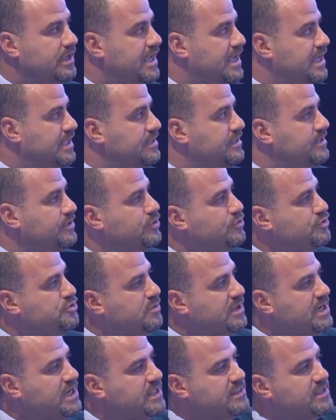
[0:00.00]
and
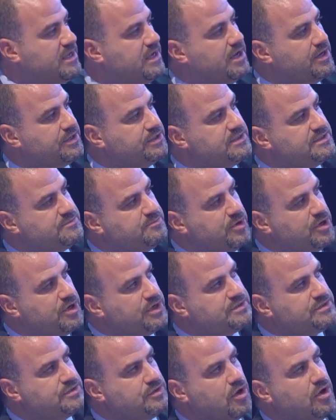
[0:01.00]
usually they are
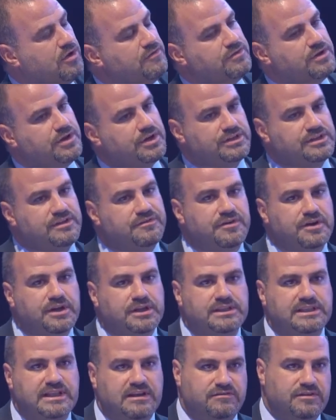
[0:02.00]
dispersed over
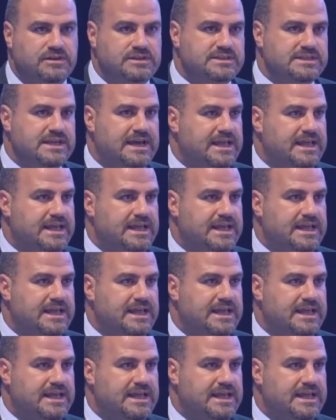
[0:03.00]
different levels.